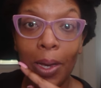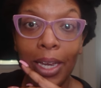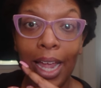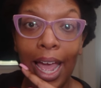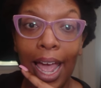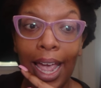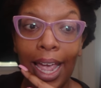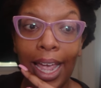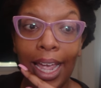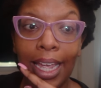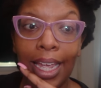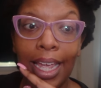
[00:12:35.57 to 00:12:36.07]

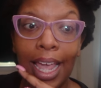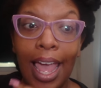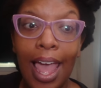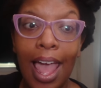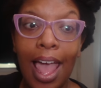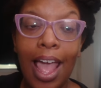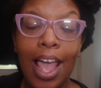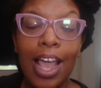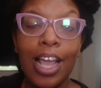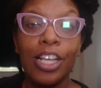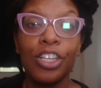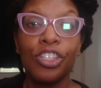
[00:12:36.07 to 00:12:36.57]
Like,
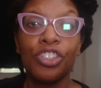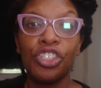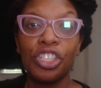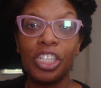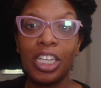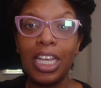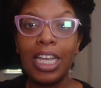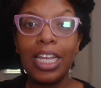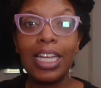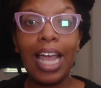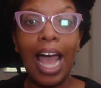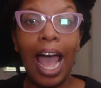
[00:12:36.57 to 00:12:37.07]

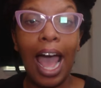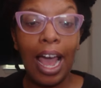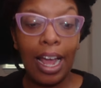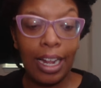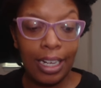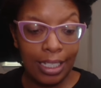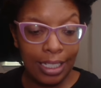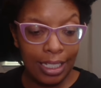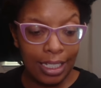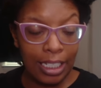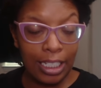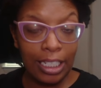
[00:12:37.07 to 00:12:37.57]
she got
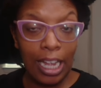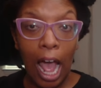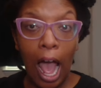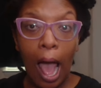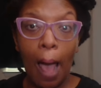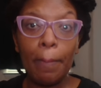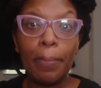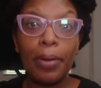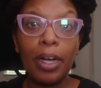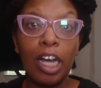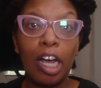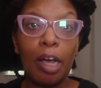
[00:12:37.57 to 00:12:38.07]

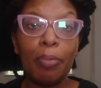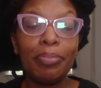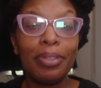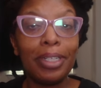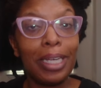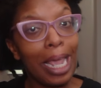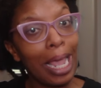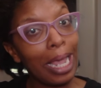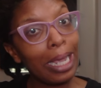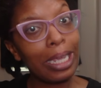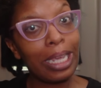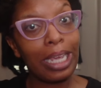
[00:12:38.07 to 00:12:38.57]
top up
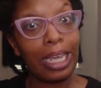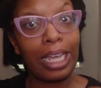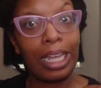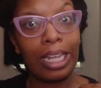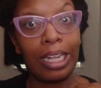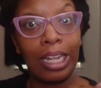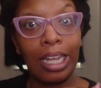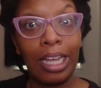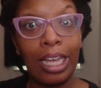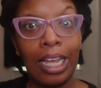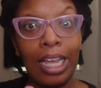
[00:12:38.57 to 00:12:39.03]
naked.